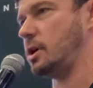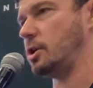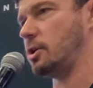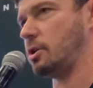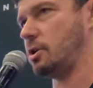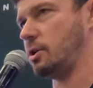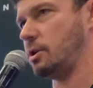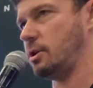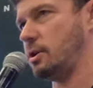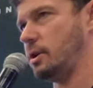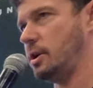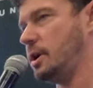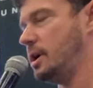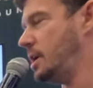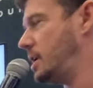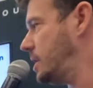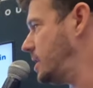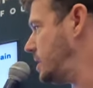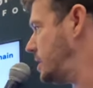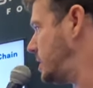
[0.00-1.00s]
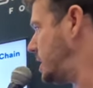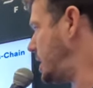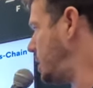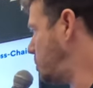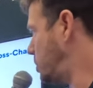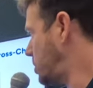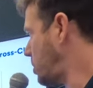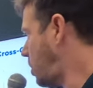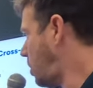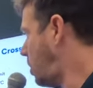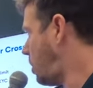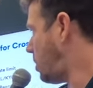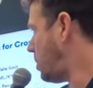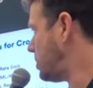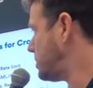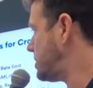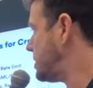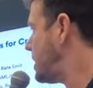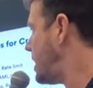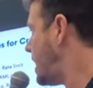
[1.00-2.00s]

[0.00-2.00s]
occur. It would halt